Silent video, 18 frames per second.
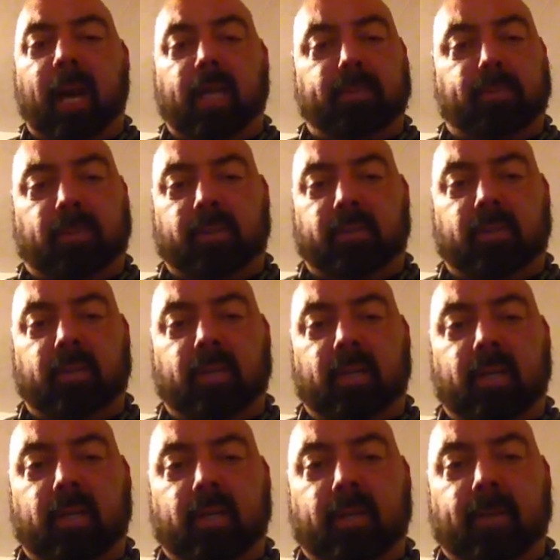of box pulls.
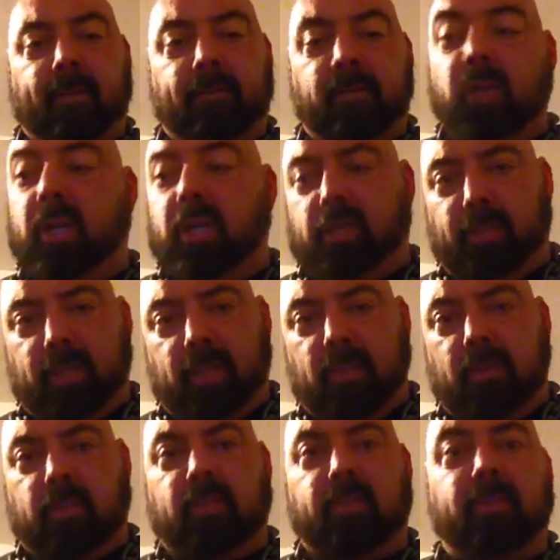You need to be
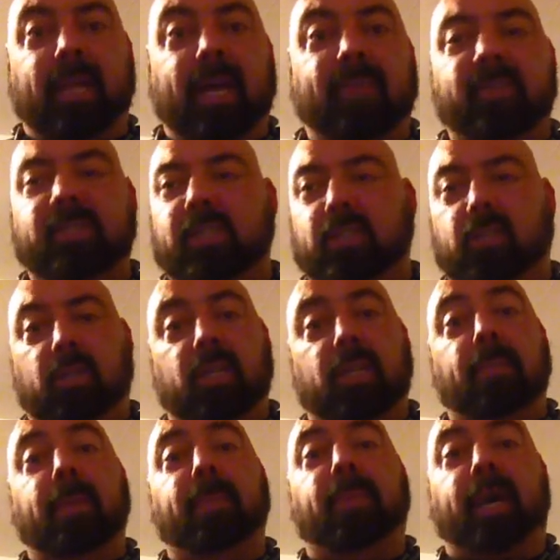doing some deficits. You
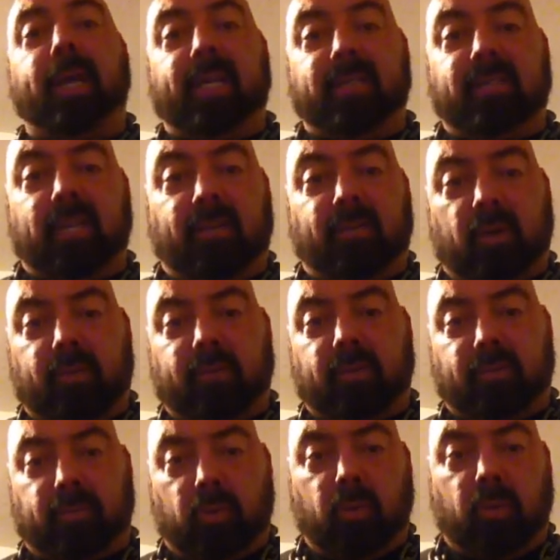need to be breaking stuff
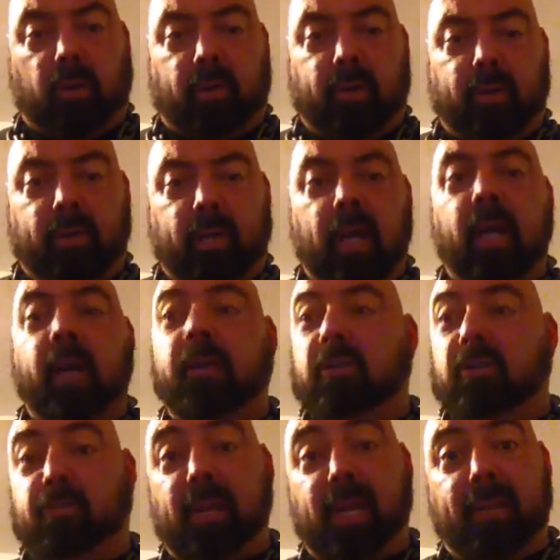off the floor.
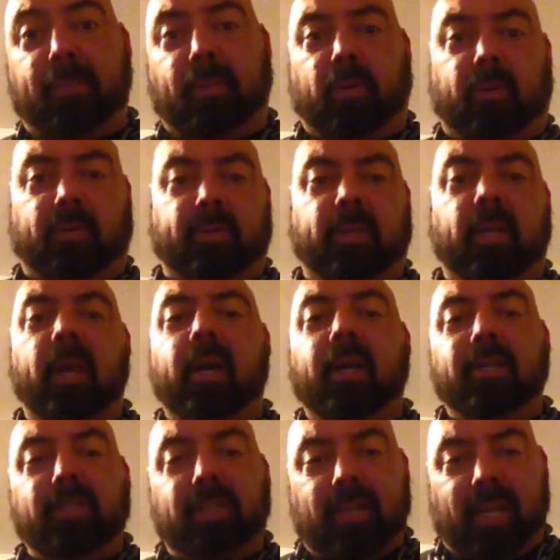Speed pulls.
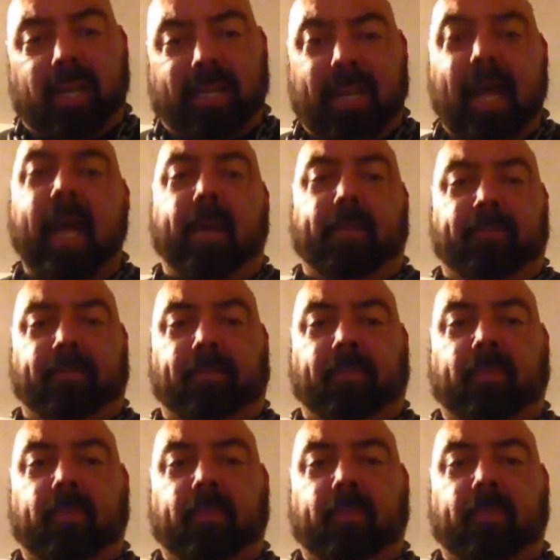Shit like that.